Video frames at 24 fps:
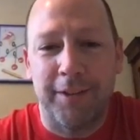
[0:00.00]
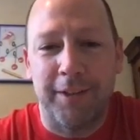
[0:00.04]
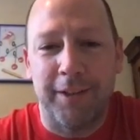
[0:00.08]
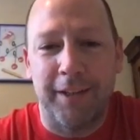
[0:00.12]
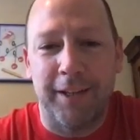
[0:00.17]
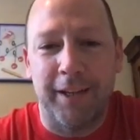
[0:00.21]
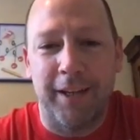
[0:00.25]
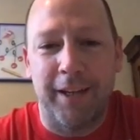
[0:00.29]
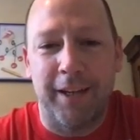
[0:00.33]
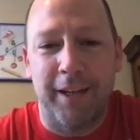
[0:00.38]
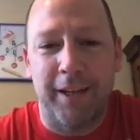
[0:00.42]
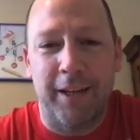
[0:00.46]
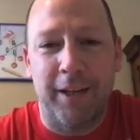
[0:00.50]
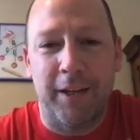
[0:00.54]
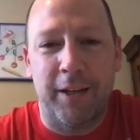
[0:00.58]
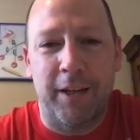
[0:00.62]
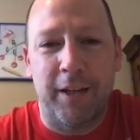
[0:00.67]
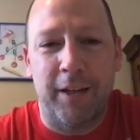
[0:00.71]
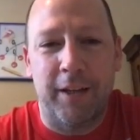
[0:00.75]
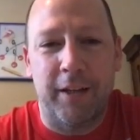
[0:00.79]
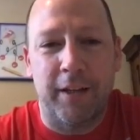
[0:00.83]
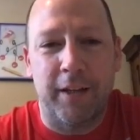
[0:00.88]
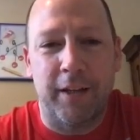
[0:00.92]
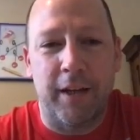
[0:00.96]

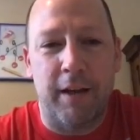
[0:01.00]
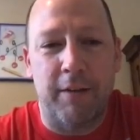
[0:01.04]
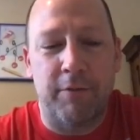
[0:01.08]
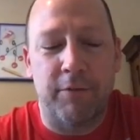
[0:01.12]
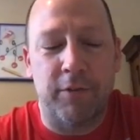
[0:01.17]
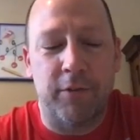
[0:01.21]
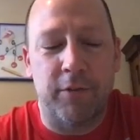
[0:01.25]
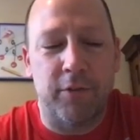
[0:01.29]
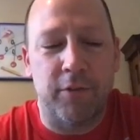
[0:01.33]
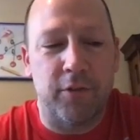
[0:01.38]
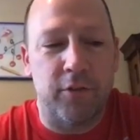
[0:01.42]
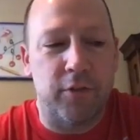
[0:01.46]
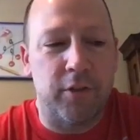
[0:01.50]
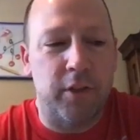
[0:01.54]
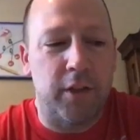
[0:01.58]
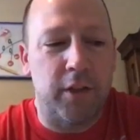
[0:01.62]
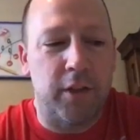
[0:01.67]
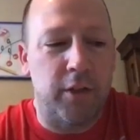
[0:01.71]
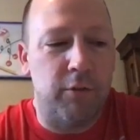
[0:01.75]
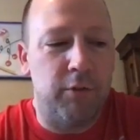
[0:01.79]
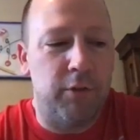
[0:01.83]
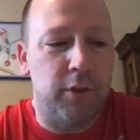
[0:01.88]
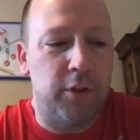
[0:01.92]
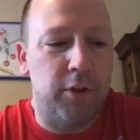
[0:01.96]
and the conference has done a
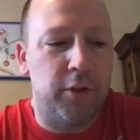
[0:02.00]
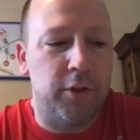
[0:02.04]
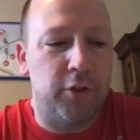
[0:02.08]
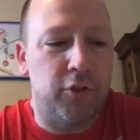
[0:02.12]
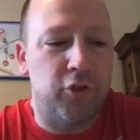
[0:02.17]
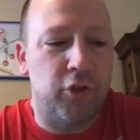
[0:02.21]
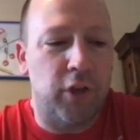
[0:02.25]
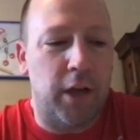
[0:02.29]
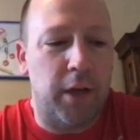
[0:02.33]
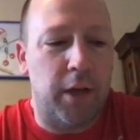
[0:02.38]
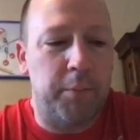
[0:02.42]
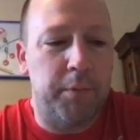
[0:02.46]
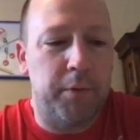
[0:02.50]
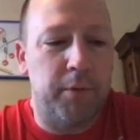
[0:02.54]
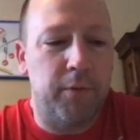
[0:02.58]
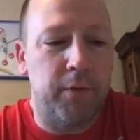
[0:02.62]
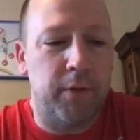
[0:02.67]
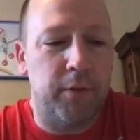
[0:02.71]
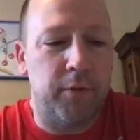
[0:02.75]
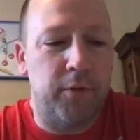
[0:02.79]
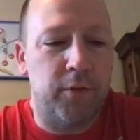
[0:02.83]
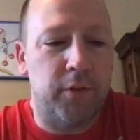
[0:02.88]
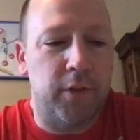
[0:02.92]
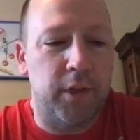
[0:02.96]
really good job
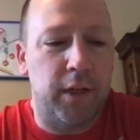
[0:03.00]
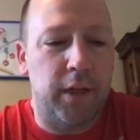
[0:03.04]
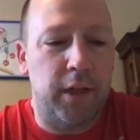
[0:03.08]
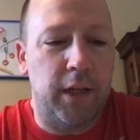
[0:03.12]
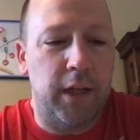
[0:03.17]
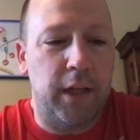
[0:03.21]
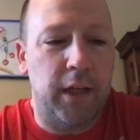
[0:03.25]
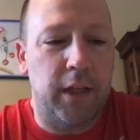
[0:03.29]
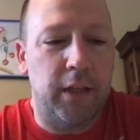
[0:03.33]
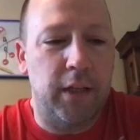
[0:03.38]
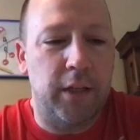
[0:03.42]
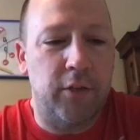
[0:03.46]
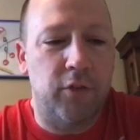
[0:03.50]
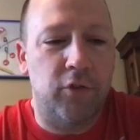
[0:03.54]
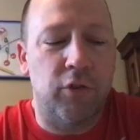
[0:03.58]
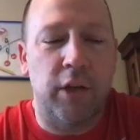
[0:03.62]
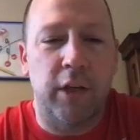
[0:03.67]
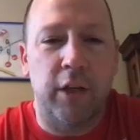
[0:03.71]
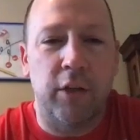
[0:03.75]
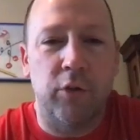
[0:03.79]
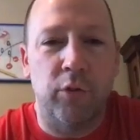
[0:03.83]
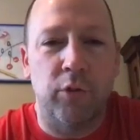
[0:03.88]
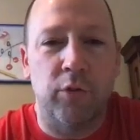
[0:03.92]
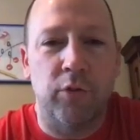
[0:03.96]
of saying, hey, let's
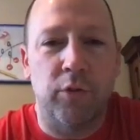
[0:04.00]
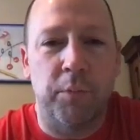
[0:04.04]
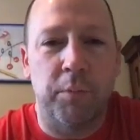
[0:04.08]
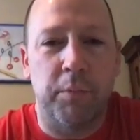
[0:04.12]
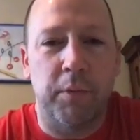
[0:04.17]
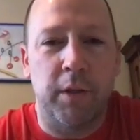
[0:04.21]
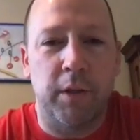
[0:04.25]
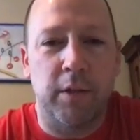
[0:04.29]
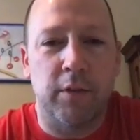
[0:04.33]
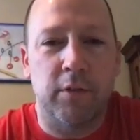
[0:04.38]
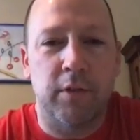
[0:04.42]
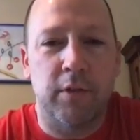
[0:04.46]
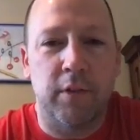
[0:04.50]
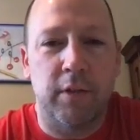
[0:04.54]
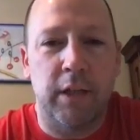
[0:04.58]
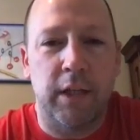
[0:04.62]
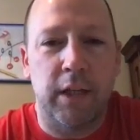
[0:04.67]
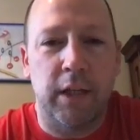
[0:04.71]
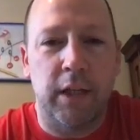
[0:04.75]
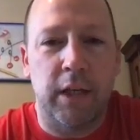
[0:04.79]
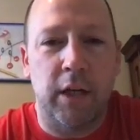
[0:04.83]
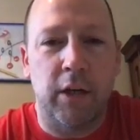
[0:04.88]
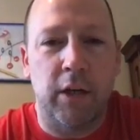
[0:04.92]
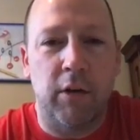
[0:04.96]
try to do some things to
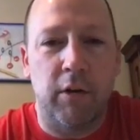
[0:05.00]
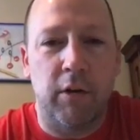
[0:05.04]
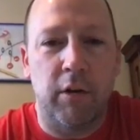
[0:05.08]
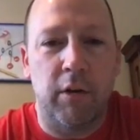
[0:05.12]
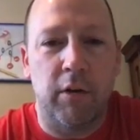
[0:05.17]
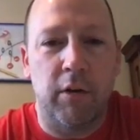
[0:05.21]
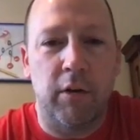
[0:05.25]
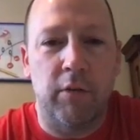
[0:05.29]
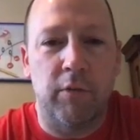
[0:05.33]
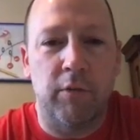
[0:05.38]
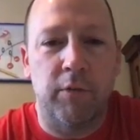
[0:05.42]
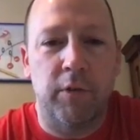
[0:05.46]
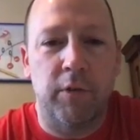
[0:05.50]
take care of